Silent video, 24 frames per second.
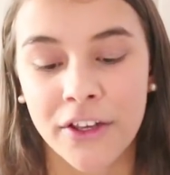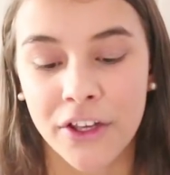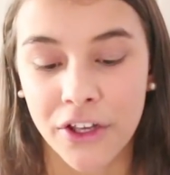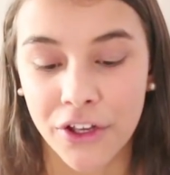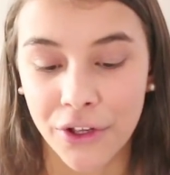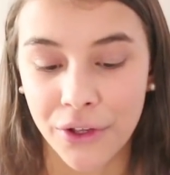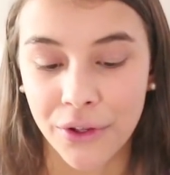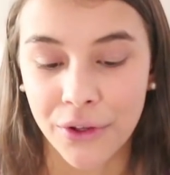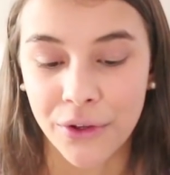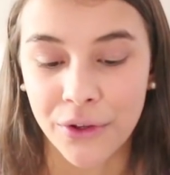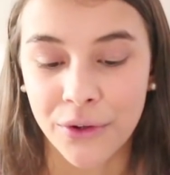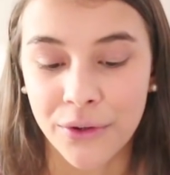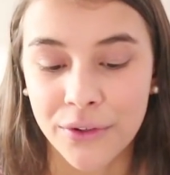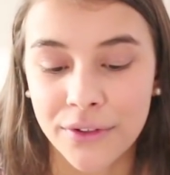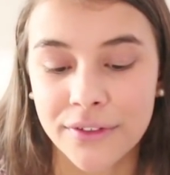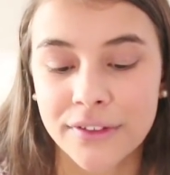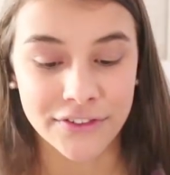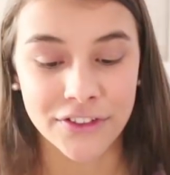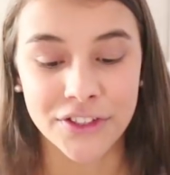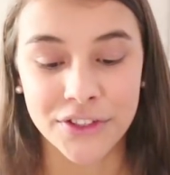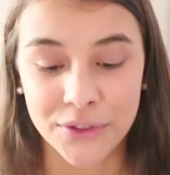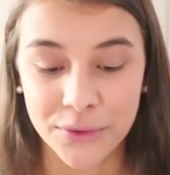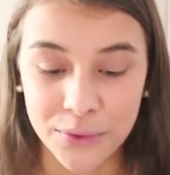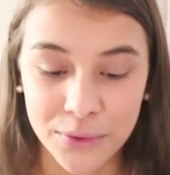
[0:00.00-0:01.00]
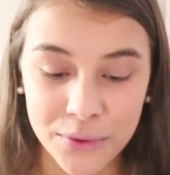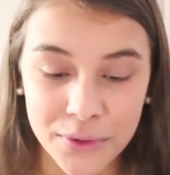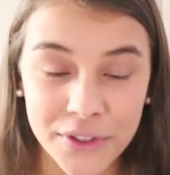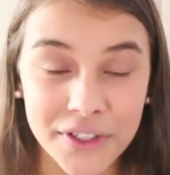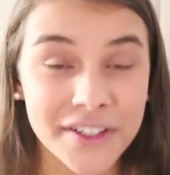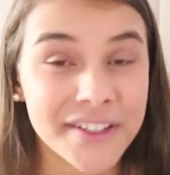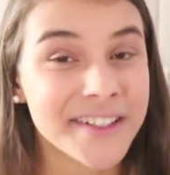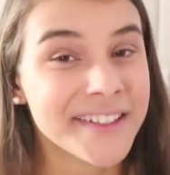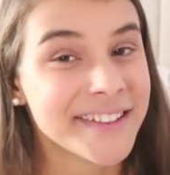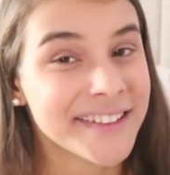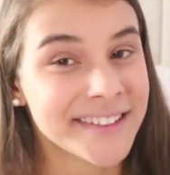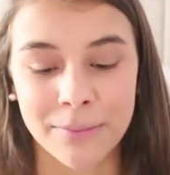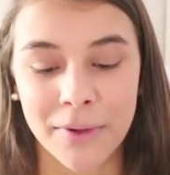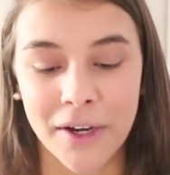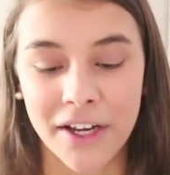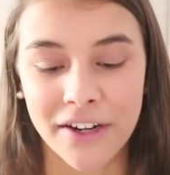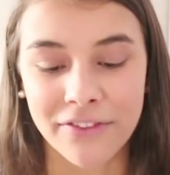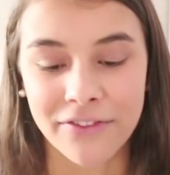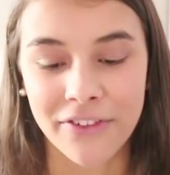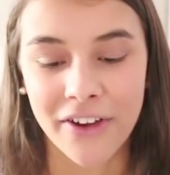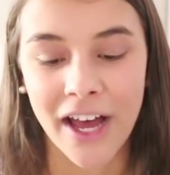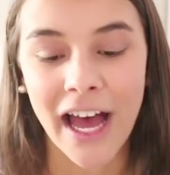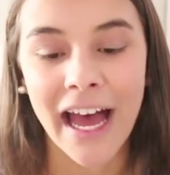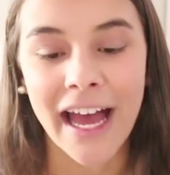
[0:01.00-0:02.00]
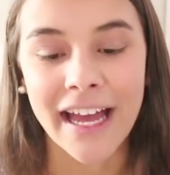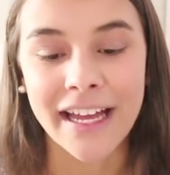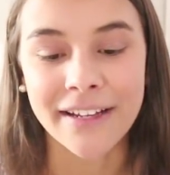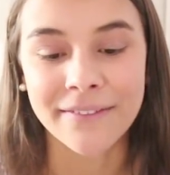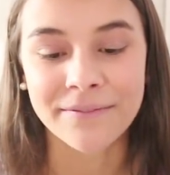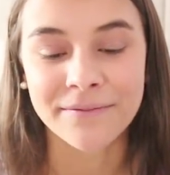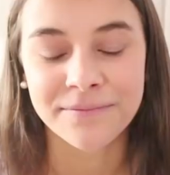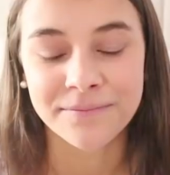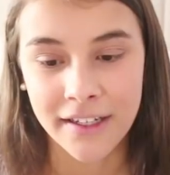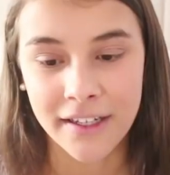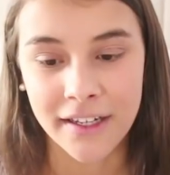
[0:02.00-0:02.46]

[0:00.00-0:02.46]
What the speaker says: Kahoot for school, Spotify.